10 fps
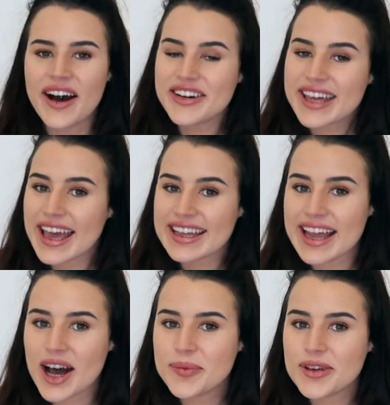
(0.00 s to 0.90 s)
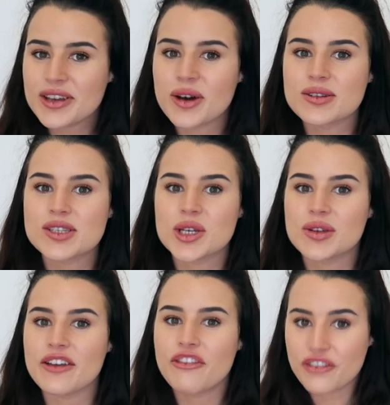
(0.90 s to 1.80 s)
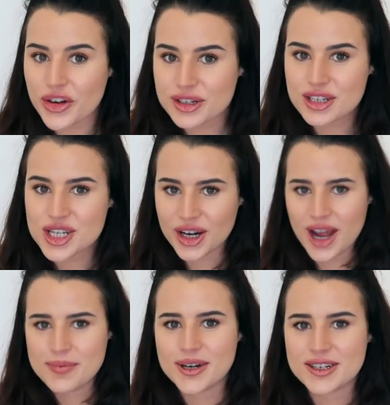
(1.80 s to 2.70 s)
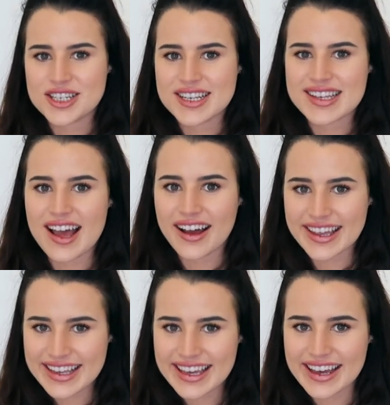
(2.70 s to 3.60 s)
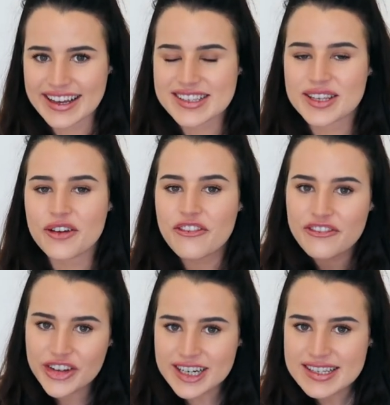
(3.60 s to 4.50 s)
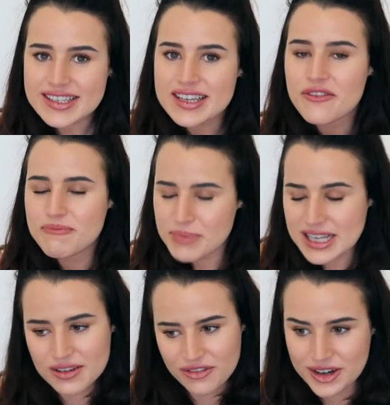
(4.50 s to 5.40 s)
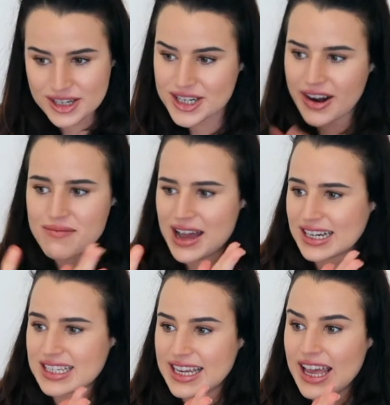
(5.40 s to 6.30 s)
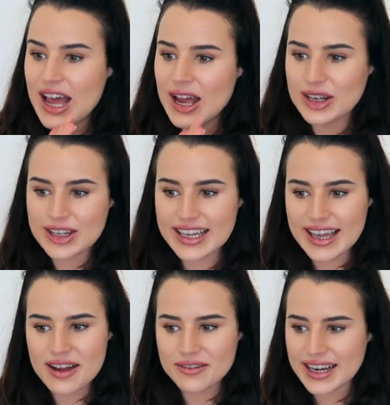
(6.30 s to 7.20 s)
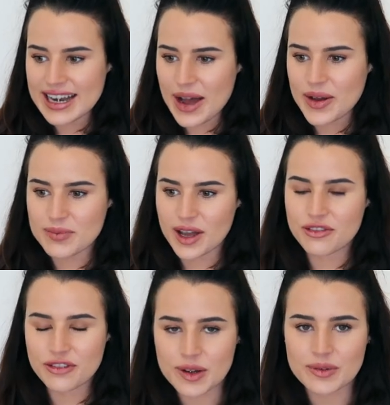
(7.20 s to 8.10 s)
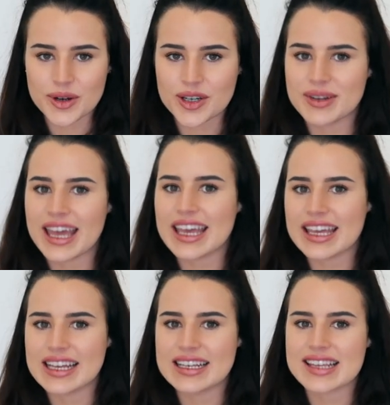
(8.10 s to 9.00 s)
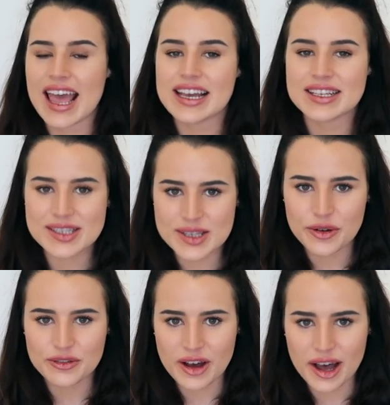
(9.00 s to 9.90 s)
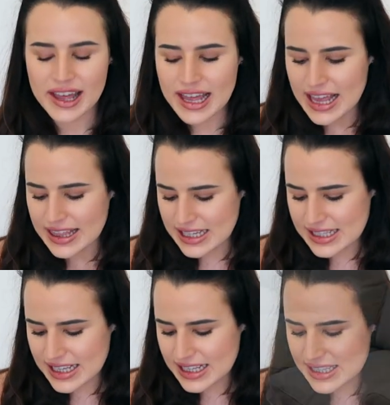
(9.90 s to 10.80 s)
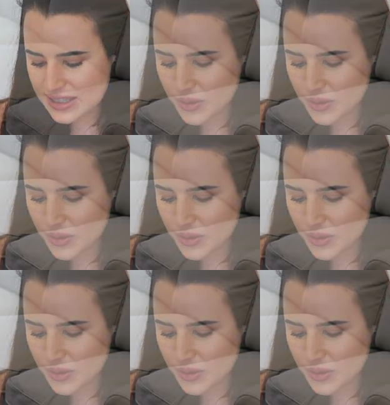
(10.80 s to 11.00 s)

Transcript: Okay, now moving on to the furniture I purchased at IKEA. So the first piece of furniture I'm actually looking at right now in my front room. It is a sofa. This is